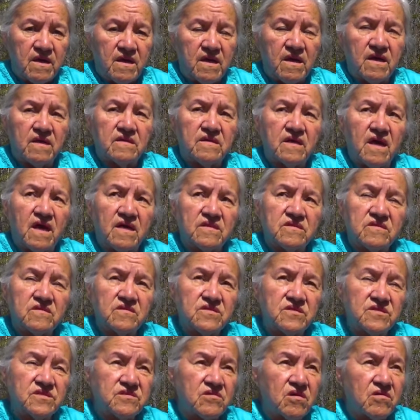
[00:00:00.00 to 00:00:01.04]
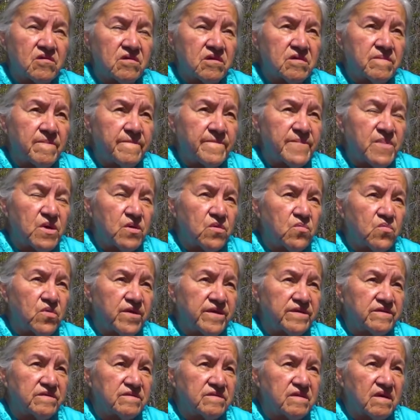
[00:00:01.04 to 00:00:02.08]
And at this time
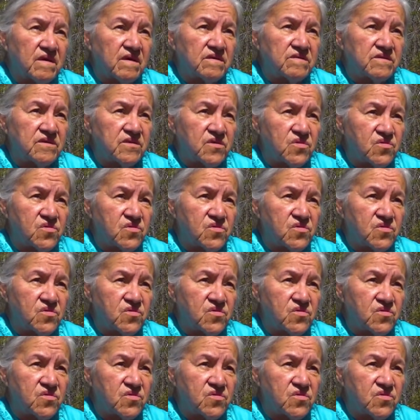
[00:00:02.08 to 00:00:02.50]
when the